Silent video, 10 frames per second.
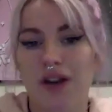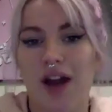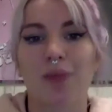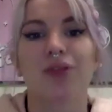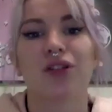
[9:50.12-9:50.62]

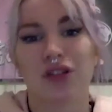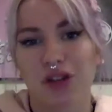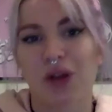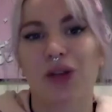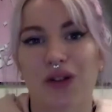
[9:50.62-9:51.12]
happened and you'd
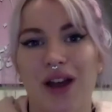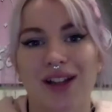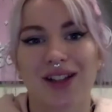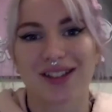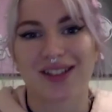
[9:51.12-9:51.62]
done all your
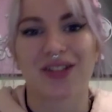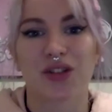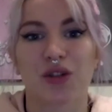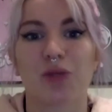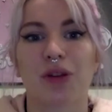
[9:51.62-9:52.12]
etchings and your
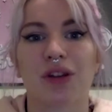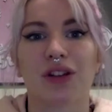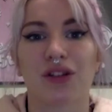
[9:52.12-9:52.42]
screen printing,